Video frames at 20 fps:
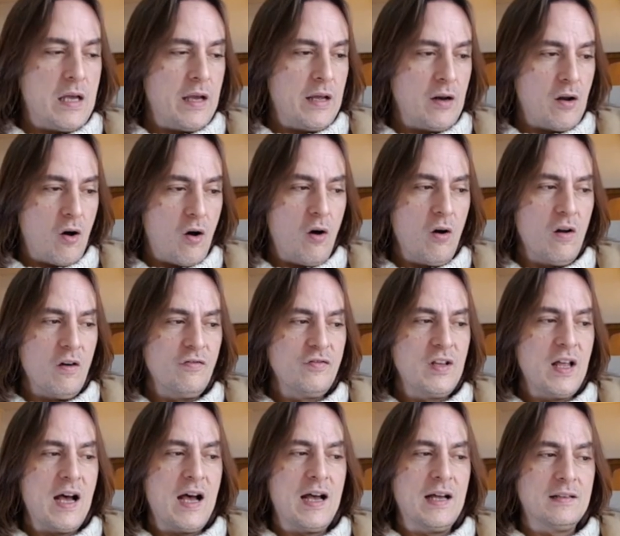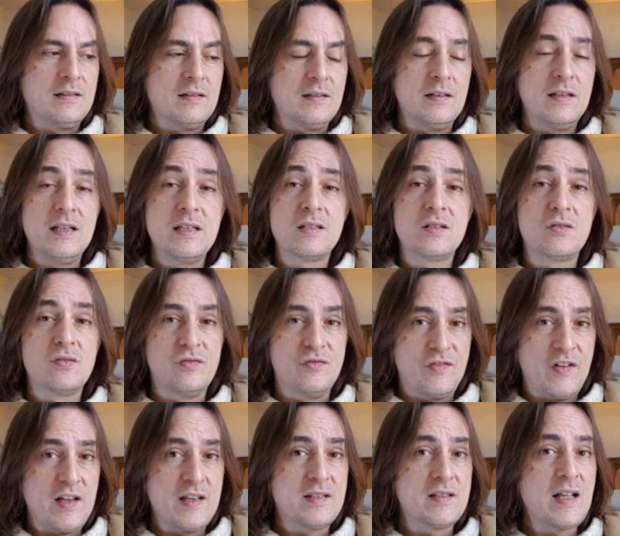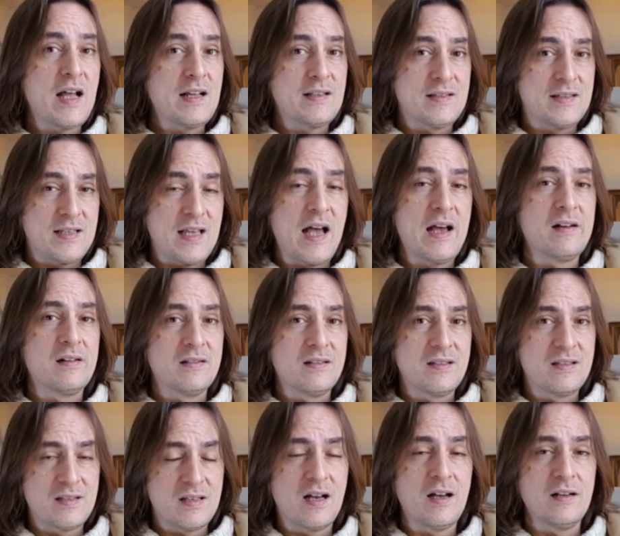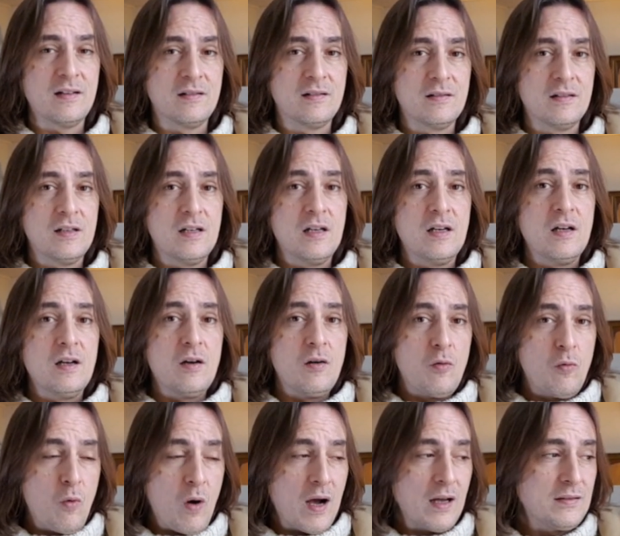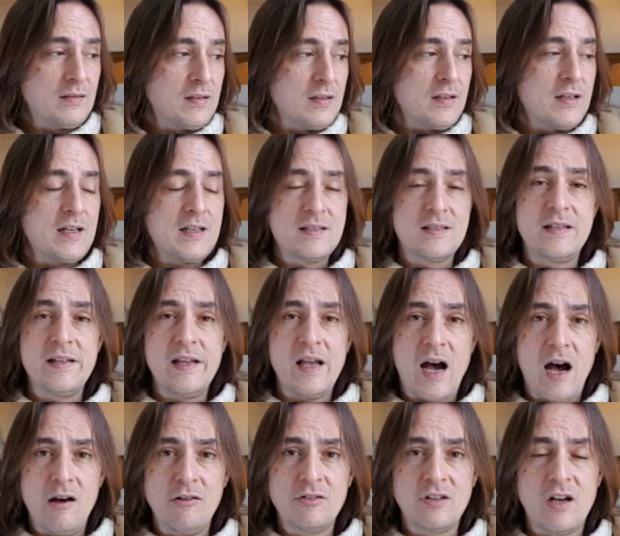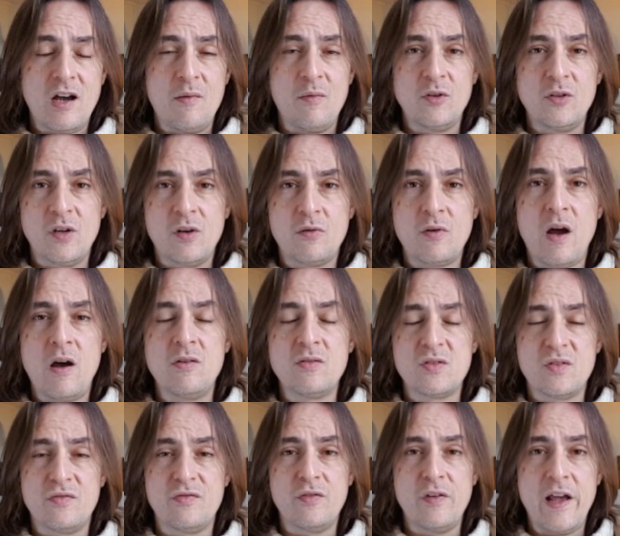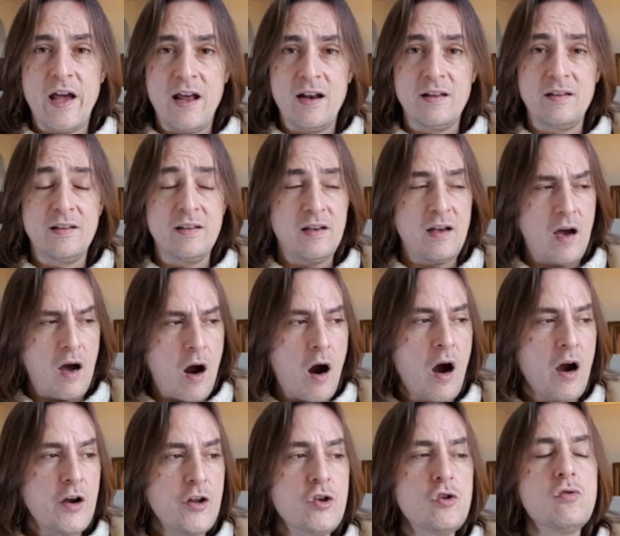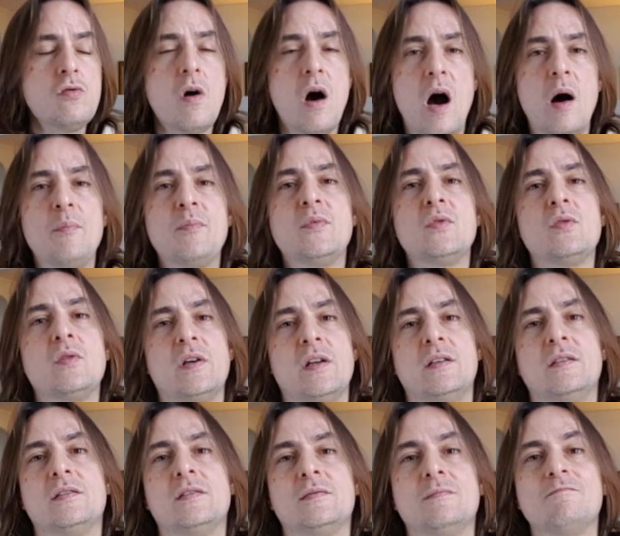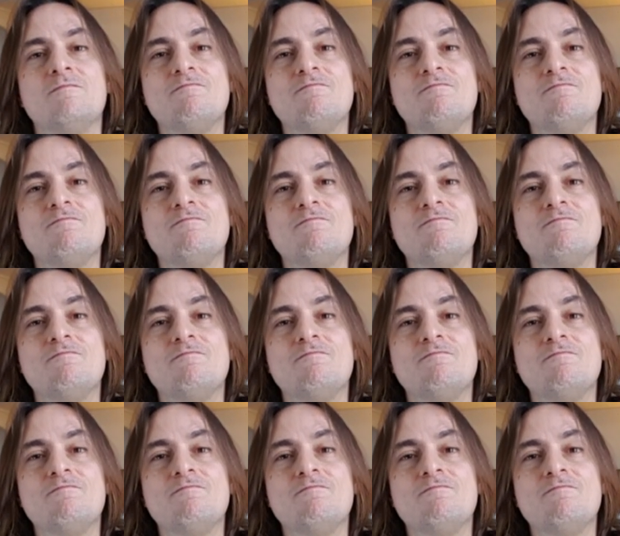And all of that needs to face that Saturn Sun. What is the outcome on the grounds of reality? Are you up to it?